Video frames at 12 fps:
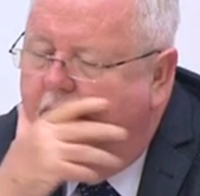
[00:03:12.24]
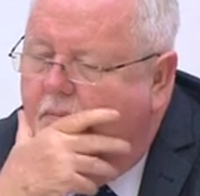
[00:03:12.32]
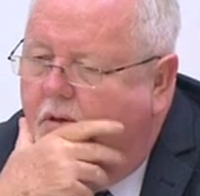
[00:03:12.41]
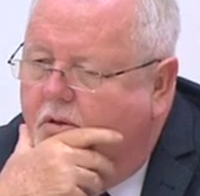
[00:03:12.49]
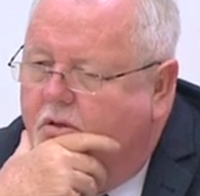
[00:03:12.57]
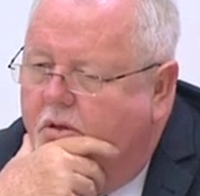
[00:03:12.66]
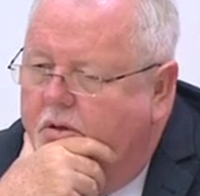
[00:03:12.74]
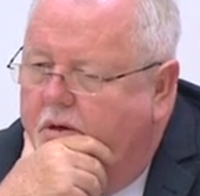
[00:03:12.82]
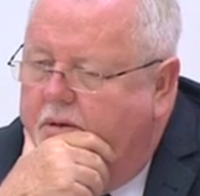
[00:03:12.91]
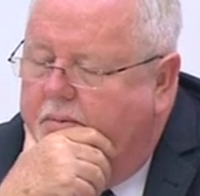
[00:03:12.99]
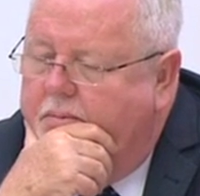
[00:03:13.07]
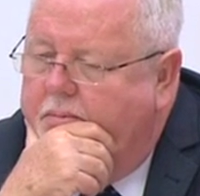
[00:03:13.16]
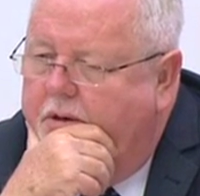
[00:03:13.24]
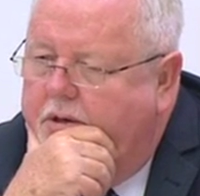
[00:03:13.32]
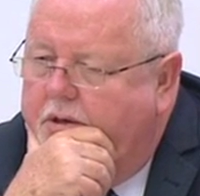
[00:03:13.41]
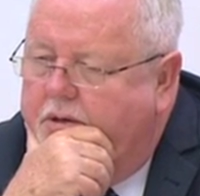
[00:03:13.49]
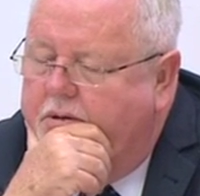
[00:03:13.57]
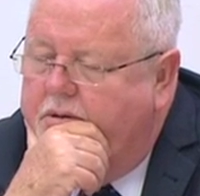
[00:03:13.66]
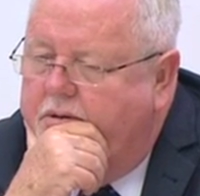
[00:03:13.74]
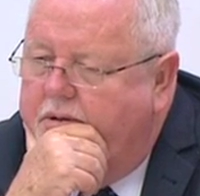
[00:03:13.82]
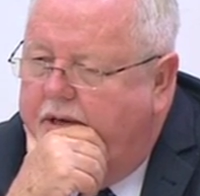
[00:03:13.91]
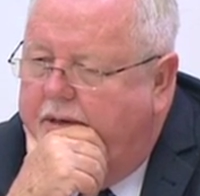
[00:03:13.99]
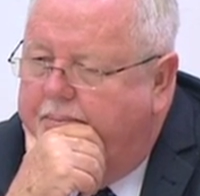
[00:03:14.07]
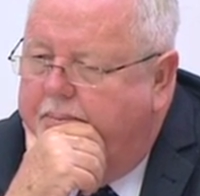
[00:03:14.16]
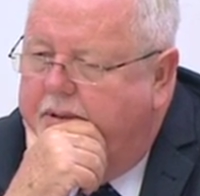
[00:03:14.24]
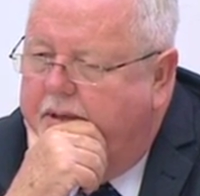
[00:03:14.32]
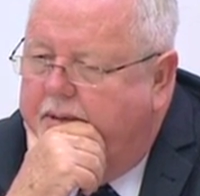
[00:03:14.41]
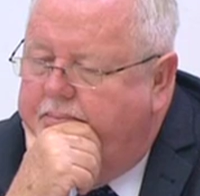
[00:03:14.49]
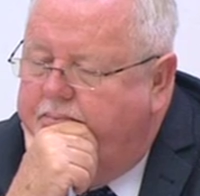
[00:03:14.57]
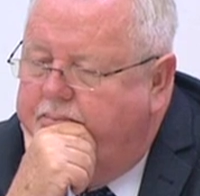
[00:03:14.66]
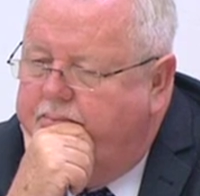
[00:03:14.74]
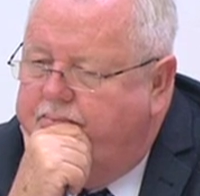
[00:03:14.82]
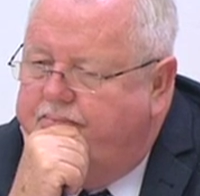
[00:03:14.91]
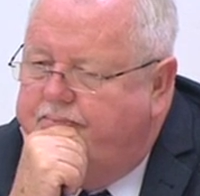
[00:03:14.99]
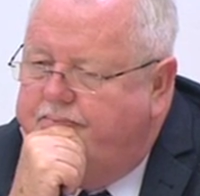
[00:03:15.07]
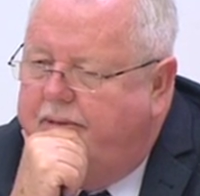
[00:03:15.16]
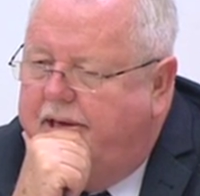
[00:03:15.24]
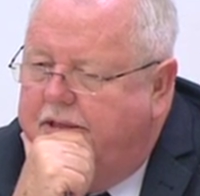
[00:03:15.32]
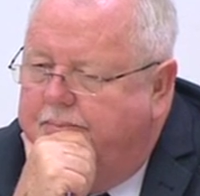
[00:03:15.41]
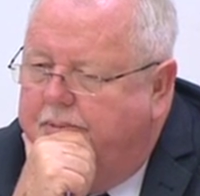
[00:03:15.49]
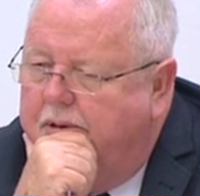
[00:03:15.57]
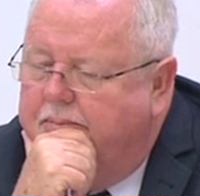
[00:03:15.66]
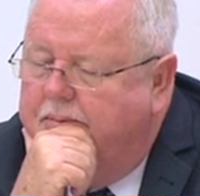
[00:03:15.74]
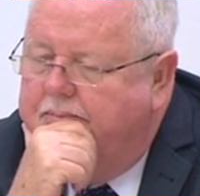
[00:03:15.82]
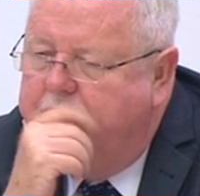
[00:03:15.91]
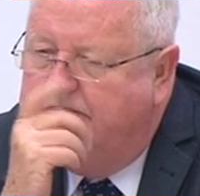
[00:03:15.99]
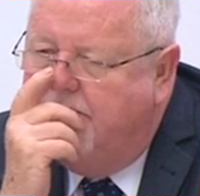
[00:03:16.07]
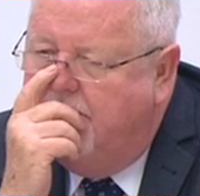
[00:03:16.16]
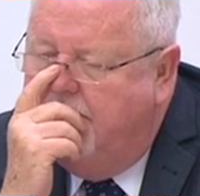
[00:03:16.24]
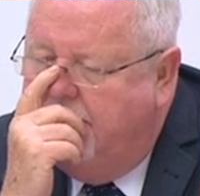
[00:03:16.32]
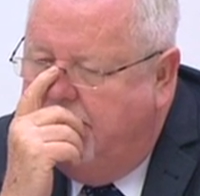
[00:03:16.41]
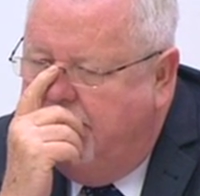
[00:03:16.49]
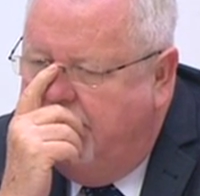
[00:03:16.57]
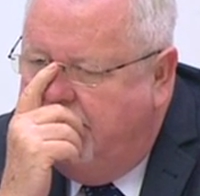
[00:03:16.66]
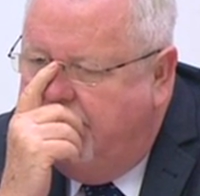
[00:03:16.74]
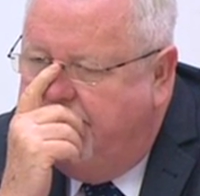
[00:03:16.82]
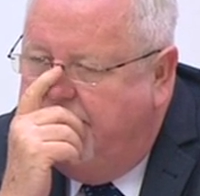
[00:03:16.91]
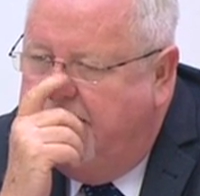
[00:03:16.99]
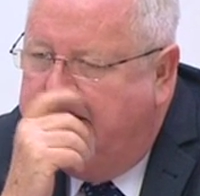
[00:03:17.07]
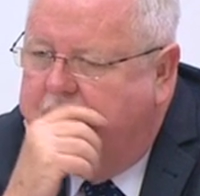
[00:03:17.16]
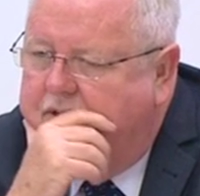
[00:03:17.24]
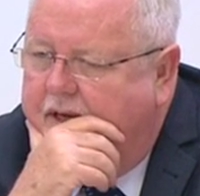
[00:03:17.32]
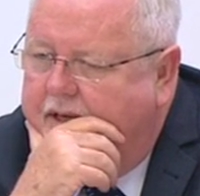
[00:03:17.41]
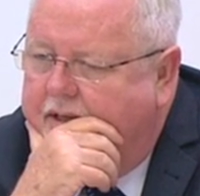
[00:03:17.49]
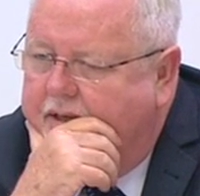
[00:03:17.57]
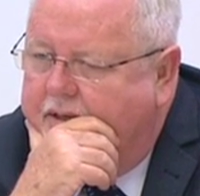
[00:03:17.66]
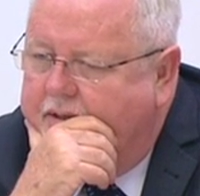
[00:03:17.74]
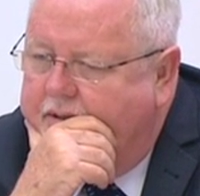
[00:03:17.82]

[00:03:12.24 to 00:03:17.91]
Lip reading: whilst it might not yet be a major problem, is it fair to say that